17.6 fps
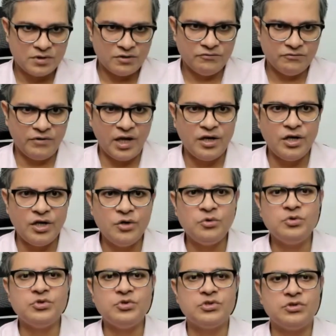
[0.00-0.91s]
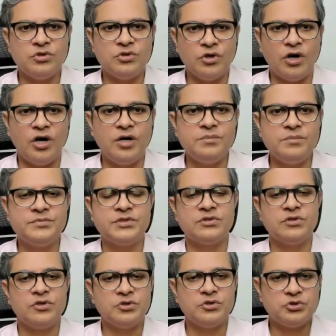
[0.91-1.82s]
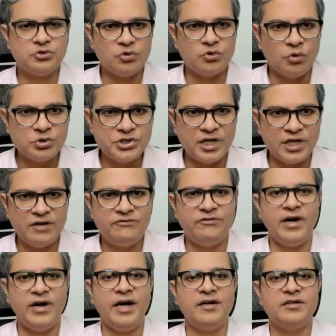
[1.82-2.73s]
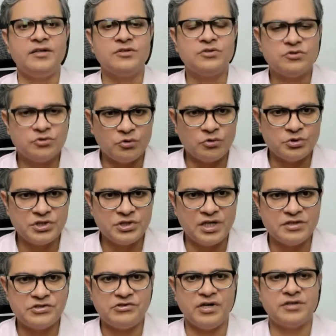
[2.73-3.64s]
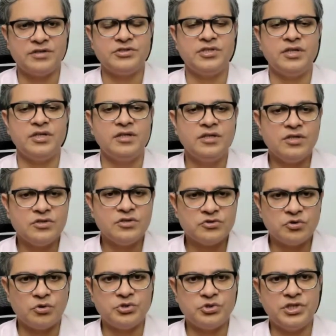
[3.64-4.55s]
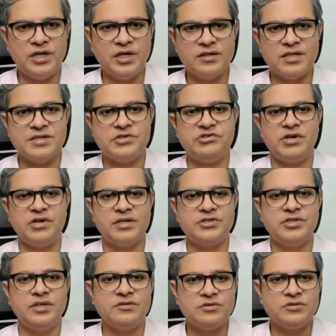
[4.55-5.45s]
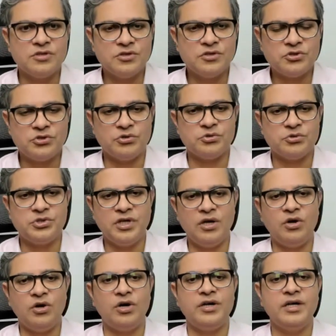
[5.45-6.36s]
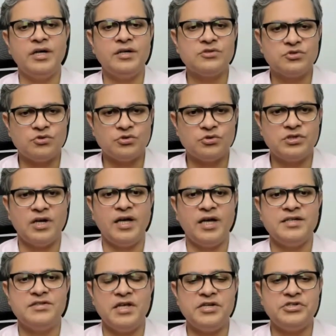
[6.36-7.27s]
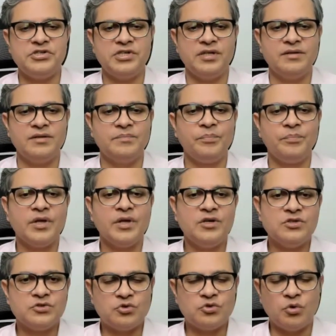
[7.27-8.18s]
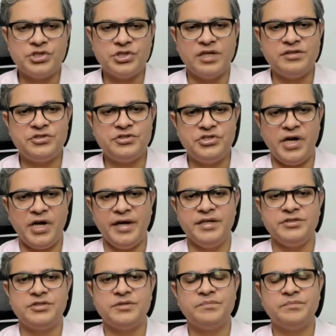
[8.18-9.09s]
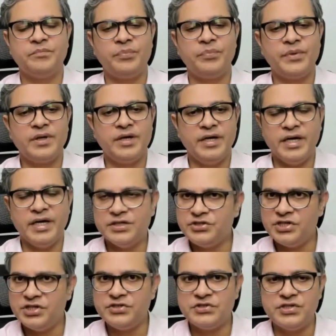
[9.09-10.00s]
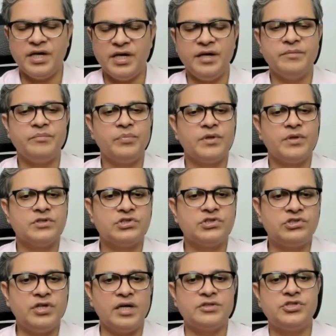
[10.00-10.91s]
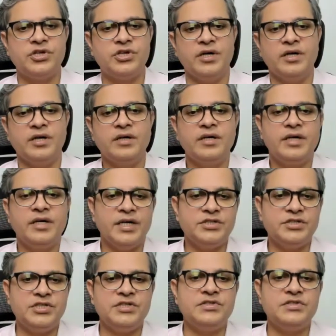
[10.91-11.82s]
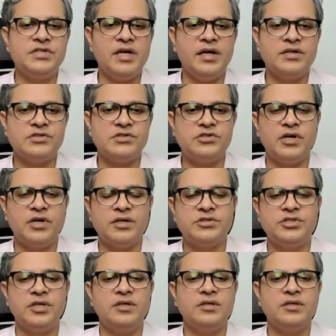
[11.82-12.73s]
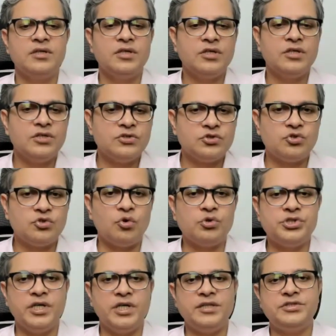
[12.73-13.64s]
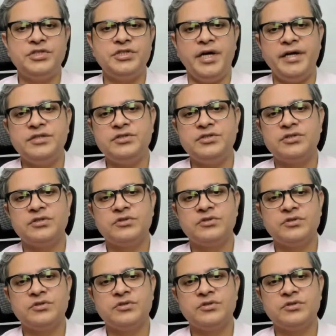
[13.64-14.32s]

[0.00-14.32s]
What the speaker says: values, norms, social fact, social structure, social construction, social order, socialization, social change, agency, structure, agency and structure, social change,